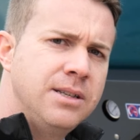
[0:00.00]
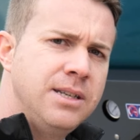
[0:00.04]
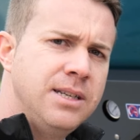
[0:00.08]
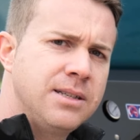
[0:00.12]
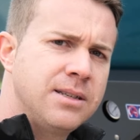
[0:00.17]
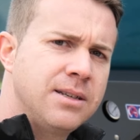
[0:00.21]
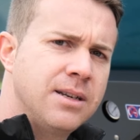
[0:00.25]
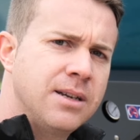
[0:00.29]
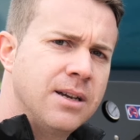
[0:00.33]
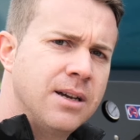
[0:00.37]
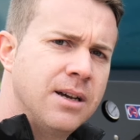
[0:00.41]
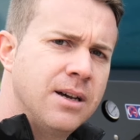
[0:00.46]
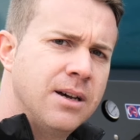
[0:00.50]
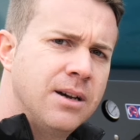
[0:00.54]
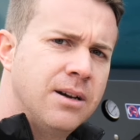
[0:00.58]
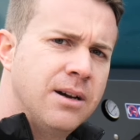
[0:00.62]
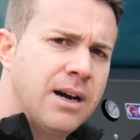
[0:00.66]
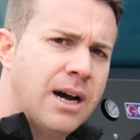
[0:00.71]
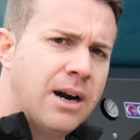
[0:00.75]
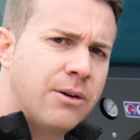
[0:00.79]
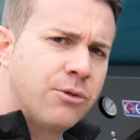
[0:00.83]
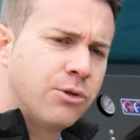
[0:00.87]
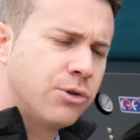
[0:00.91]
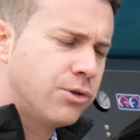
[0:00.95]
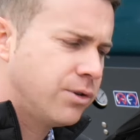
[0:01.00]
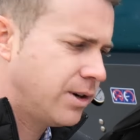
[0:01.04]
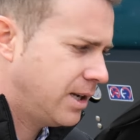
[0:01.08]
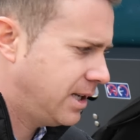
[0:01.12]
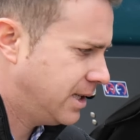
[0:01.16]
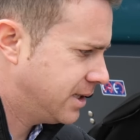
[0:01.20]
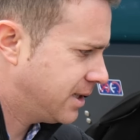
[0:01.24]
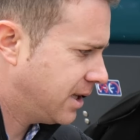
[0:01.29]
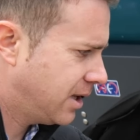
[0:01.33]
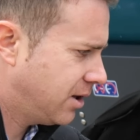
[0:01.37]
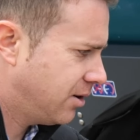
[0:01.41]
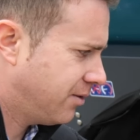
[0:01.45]
disc harrow
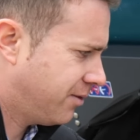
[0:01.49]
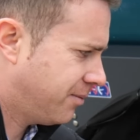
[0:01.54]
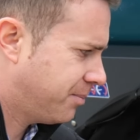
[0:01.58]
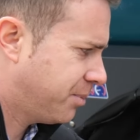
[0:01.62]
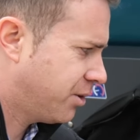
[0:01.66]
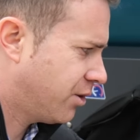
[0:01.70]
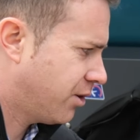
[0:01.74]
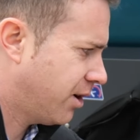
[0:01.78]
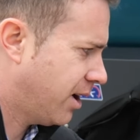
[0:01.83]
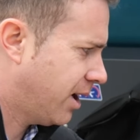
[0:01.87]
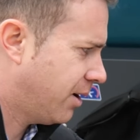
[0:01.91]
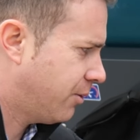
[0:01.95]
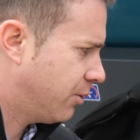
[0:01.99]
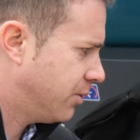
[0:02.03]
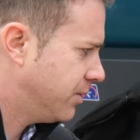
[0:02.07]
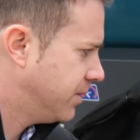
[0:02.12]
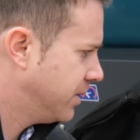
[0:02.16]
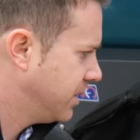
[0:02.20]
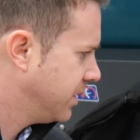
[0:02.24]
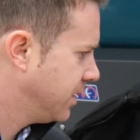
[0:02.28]
instead of power harrow.